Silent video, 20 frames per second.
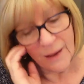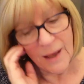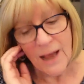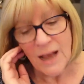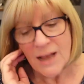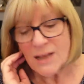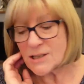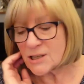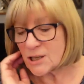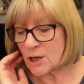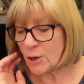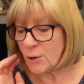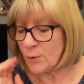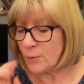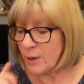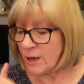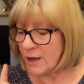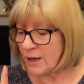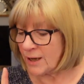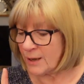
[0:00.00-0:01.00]
So
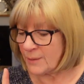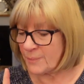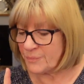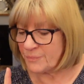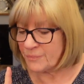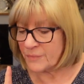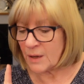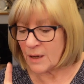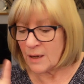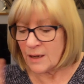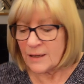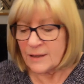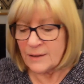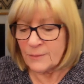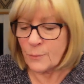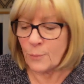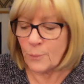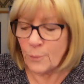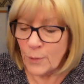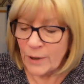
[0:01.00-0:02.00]

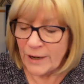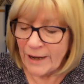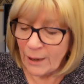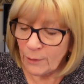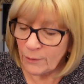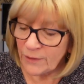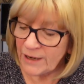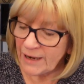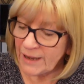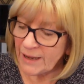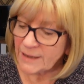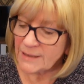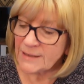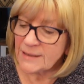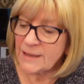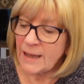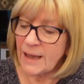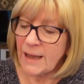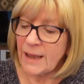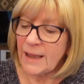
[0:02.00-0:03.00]
we're now on the next
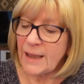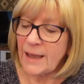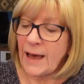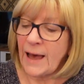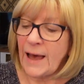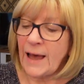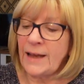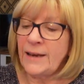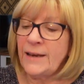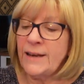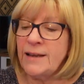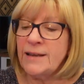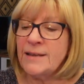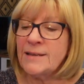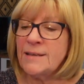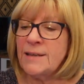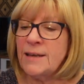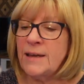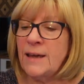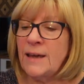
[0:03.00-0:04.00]
day, and it's
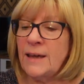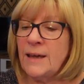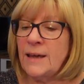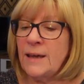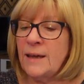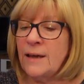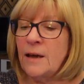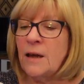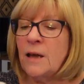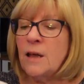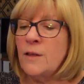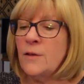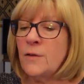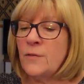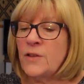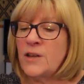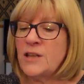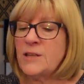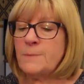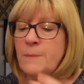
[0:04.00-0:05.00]

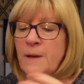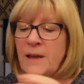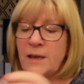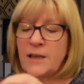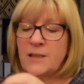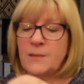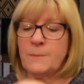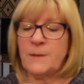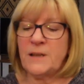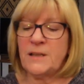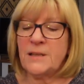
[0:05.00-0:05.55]
this bit has been